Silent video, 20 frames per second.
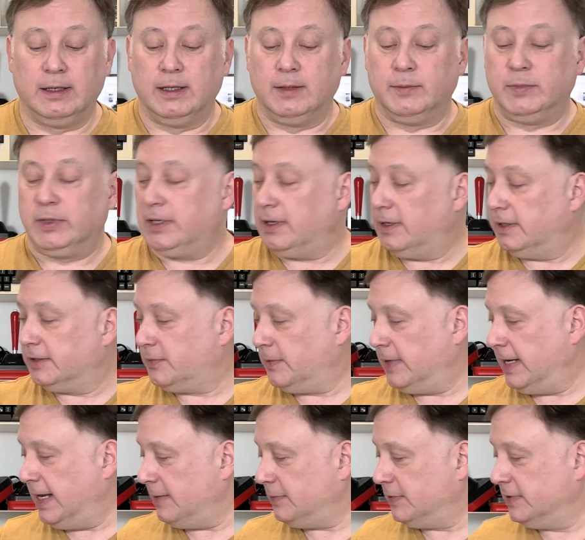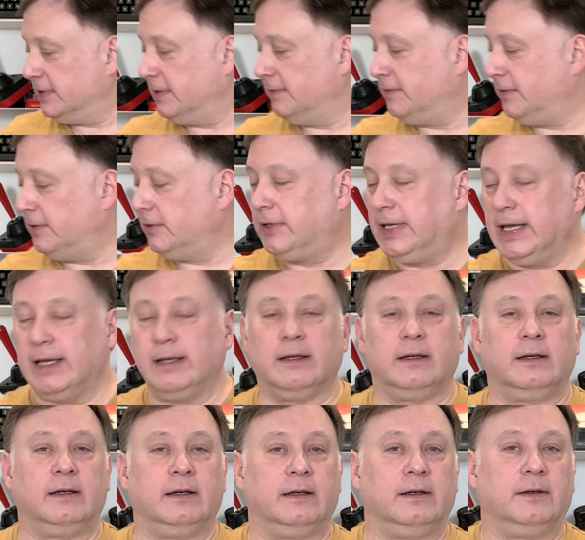Because what happens if you get
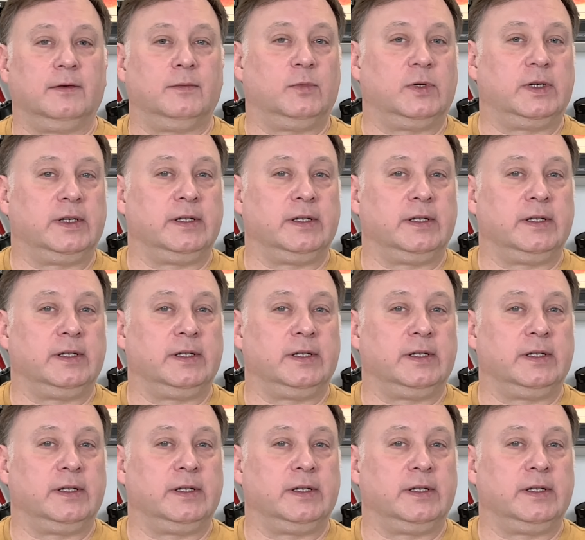one